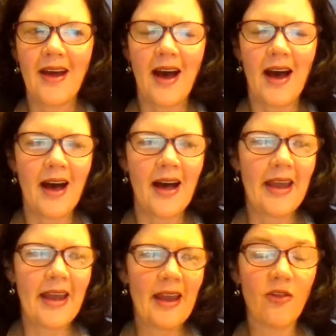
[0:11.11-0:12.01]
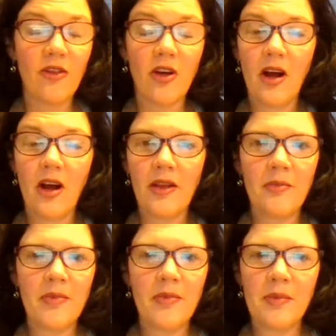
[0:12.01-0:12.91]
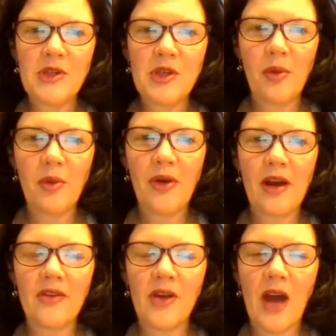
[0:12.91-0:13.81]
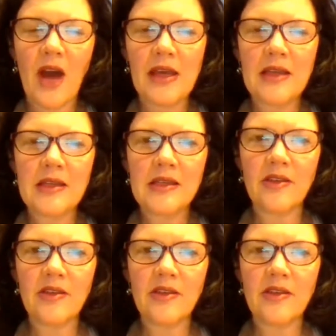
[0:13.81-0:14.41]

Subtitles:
I overall am super proud of you guys